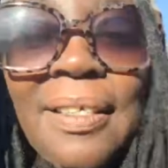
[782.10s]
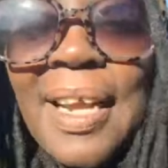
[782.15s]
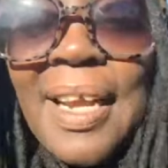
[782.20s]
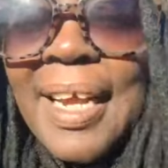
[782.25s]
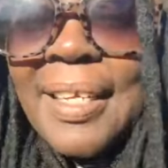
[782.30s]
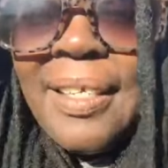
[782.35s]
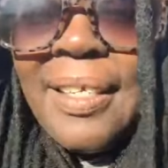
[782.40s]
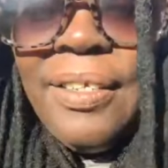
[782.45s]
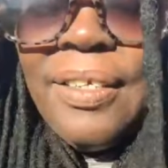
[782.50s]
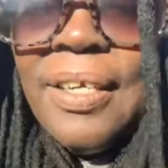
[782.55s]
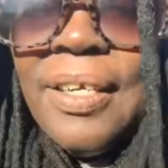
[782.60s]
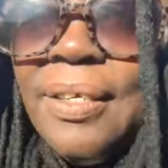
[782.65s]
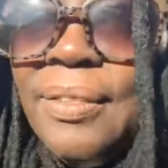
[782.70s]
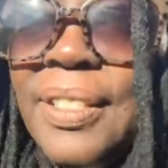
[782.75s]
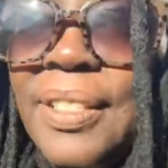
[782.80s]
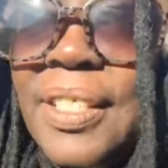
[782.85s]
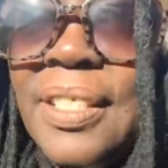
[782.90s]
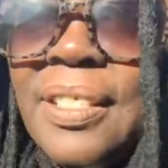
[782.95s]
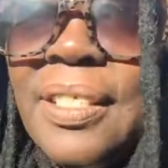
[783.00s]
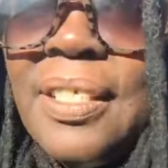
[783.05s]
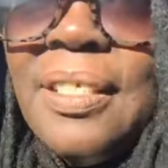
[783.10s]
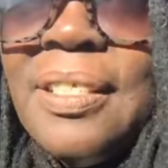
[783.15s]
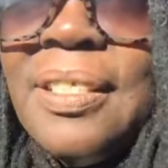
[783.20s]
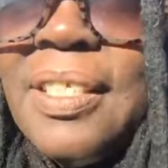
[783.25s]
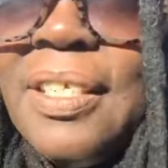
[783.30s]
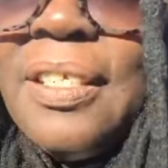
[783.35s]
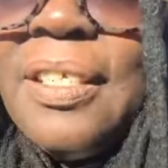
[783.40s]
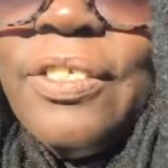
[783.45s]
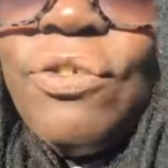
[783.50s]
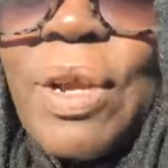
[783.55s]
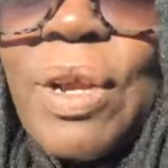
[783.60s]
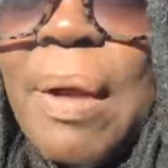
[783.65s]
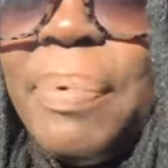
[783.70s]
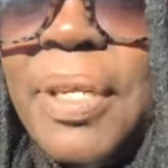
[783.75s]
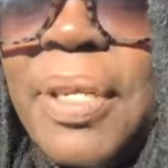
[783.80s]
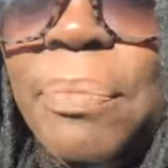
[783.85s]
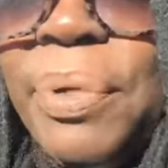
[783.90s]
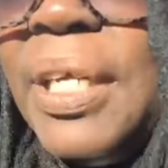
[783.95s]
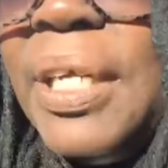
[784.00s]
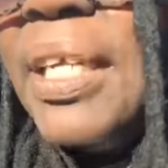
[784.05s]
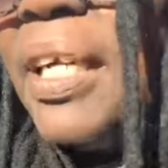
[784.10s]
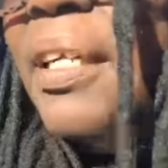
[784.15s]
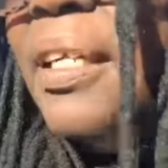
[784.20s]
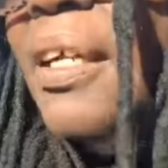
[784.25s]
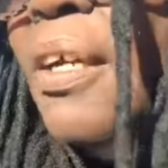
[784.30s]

like you know, it's just a still a drop in the bucket